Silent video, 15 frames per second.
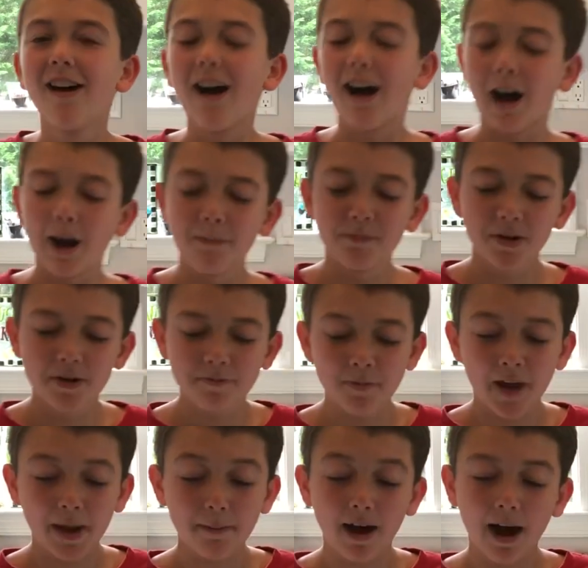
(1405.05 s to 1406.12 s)
But
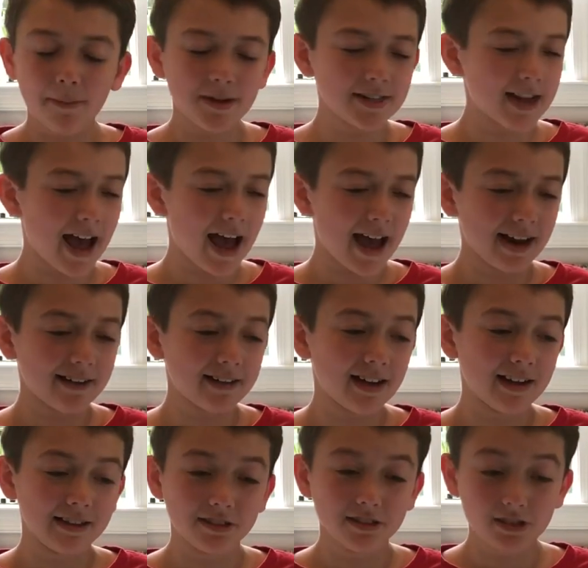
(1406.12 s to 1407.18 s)
my mom and dad,
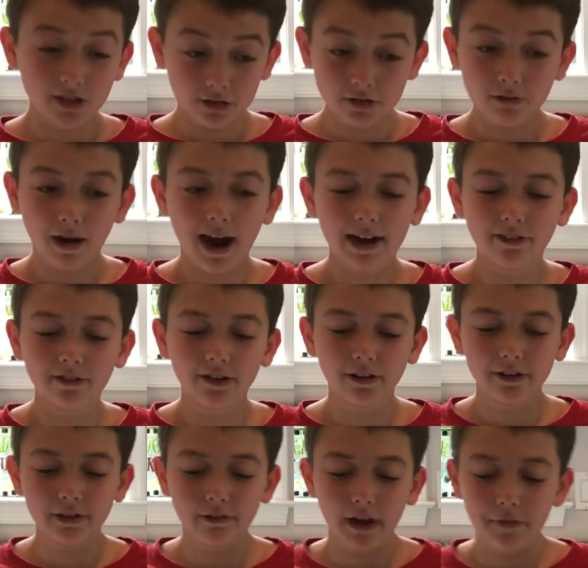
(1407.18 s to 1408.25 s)
and so do I,
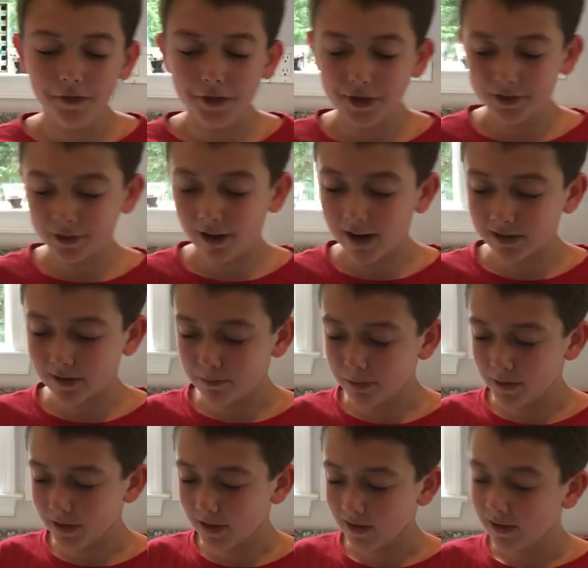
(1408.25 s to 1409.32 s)
really love this recipe.